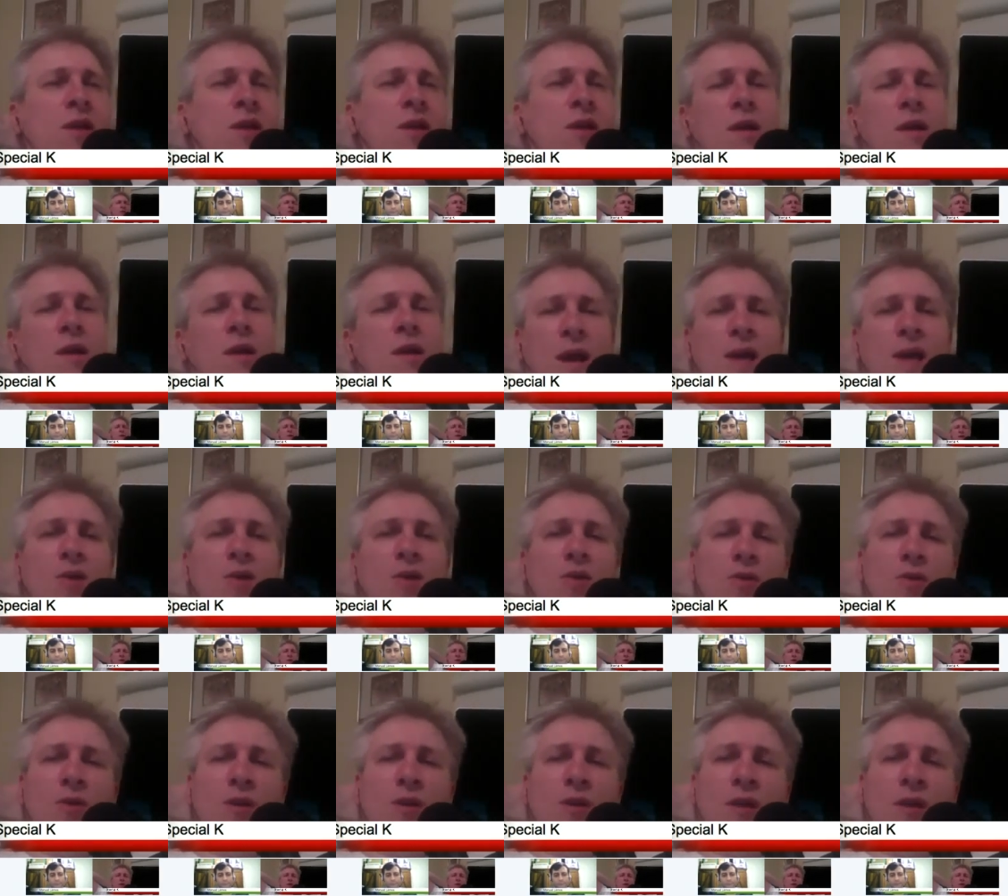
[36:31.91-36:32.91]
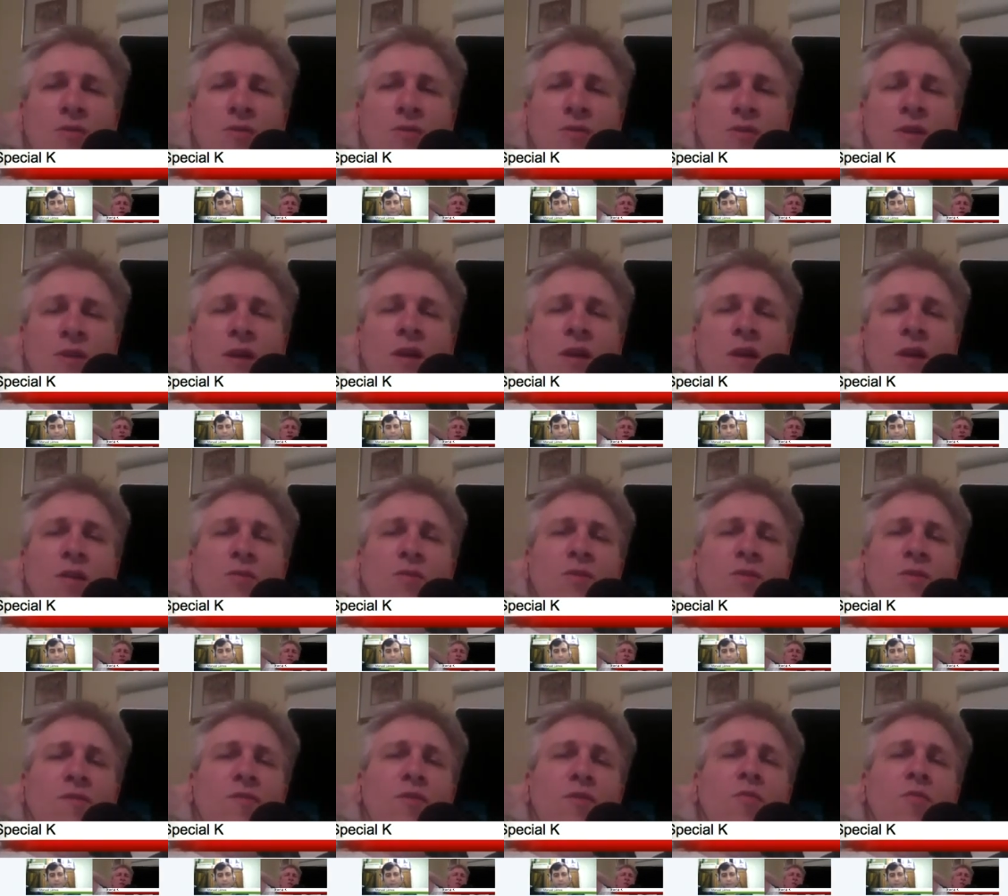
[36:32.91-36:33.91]
My goodness, there's
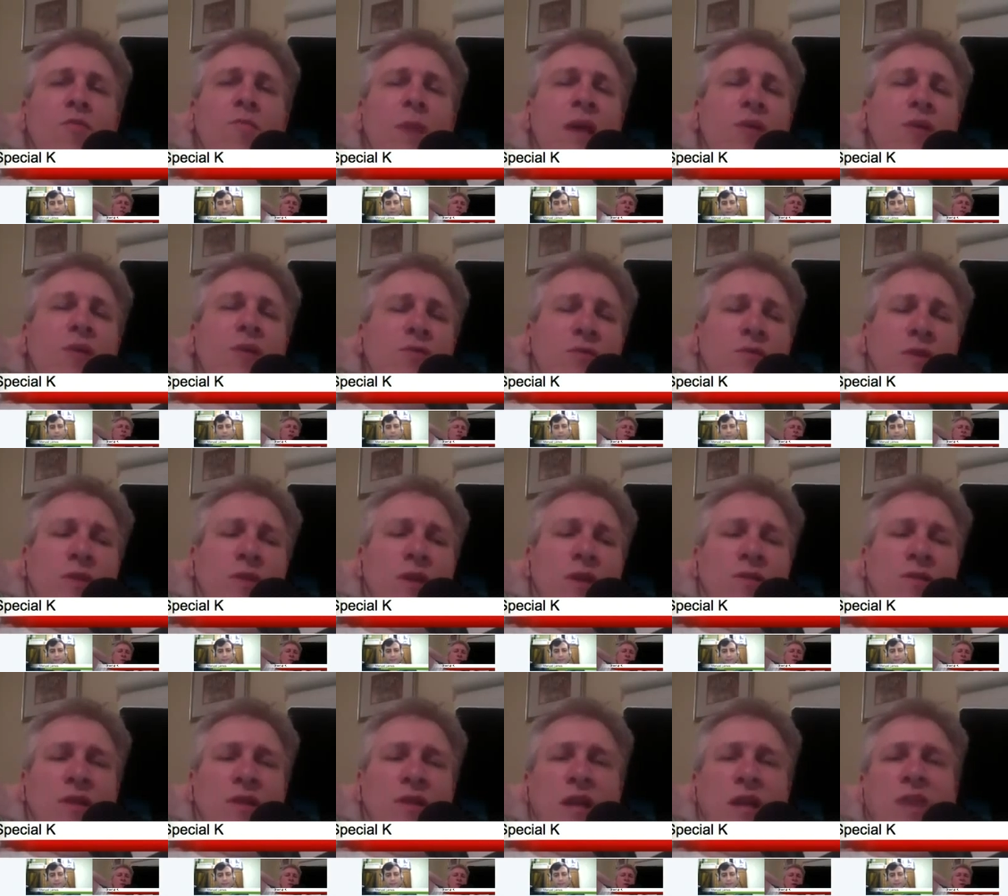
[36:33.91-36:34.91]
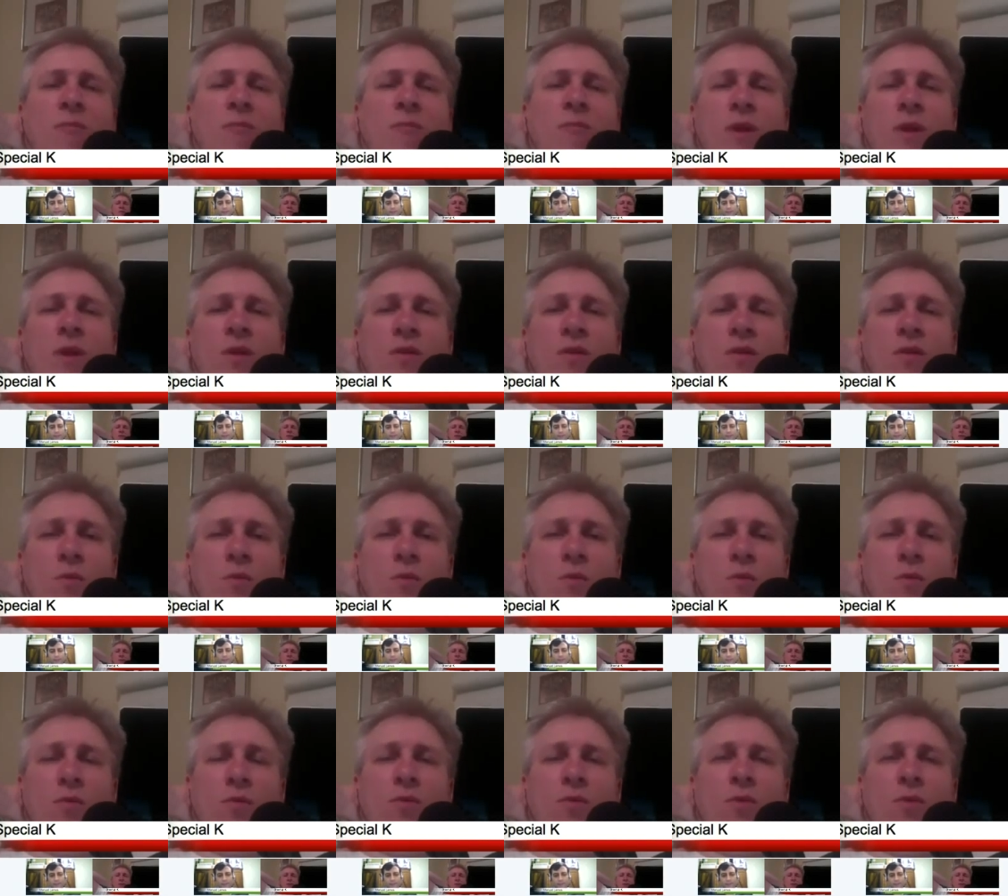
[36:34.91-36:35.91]
a few major things that everybody in the
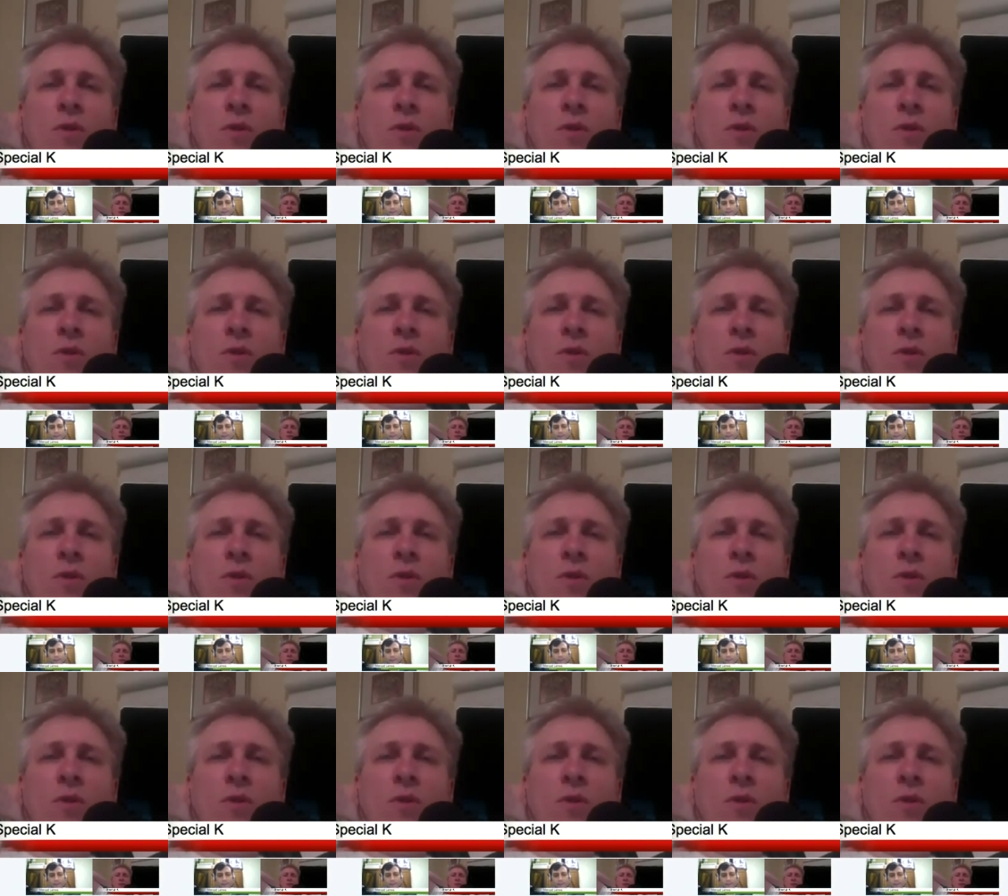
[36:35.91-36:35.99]
world.